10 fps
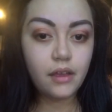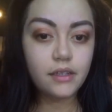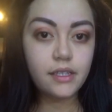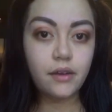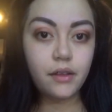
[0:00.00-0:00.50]

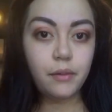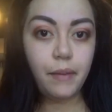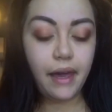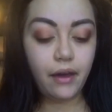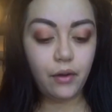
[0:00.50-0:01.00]
So I look
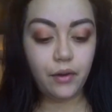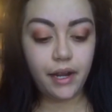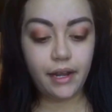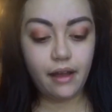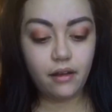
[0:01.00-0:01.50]
pale
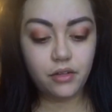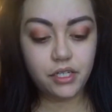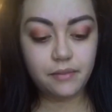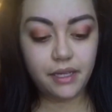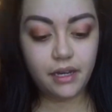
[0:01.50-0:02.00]
right now
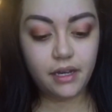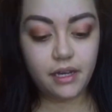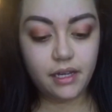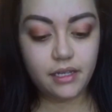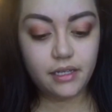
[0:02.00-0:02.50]
just
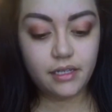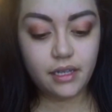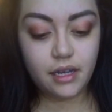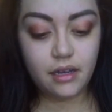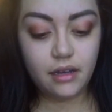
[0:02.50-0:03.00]
because
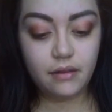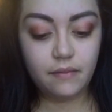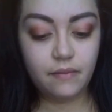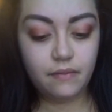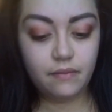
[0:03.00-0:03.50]

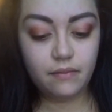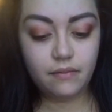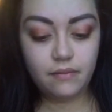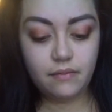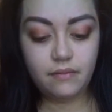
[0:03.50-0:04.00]
I
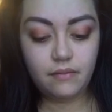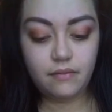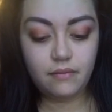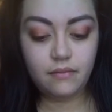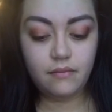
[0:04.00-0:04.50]

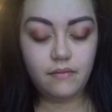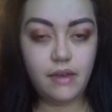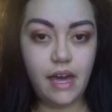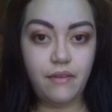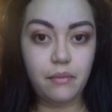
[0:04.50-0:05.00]

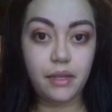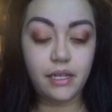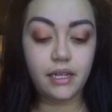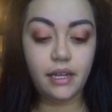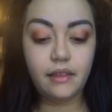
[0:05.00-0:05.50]
haven't
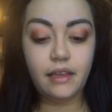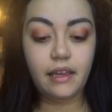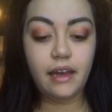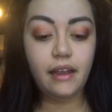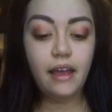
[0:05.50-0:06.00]
blended anything
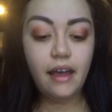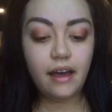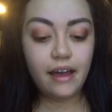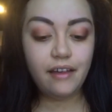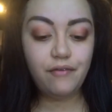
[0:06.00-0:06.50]
yet.
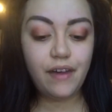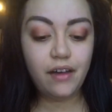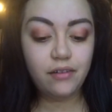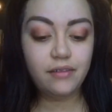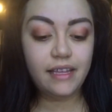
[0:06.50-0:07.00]
I
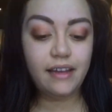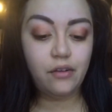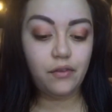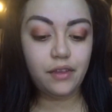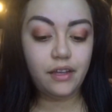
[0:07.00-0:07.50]
found that
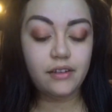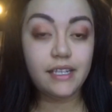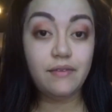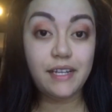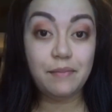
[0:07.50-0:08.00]
over the years
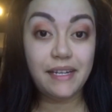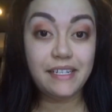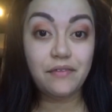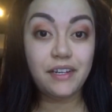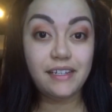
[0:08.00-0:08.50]
I've done my
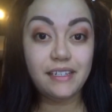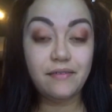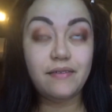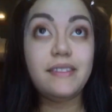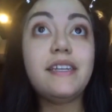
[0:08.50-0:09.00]

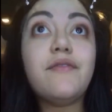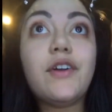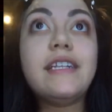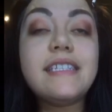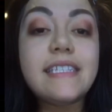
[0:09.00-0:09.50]

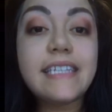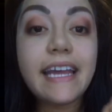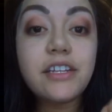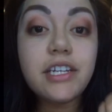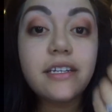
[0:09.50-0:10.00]
different
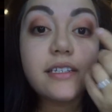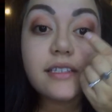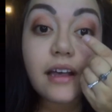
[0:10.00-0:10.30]
stages.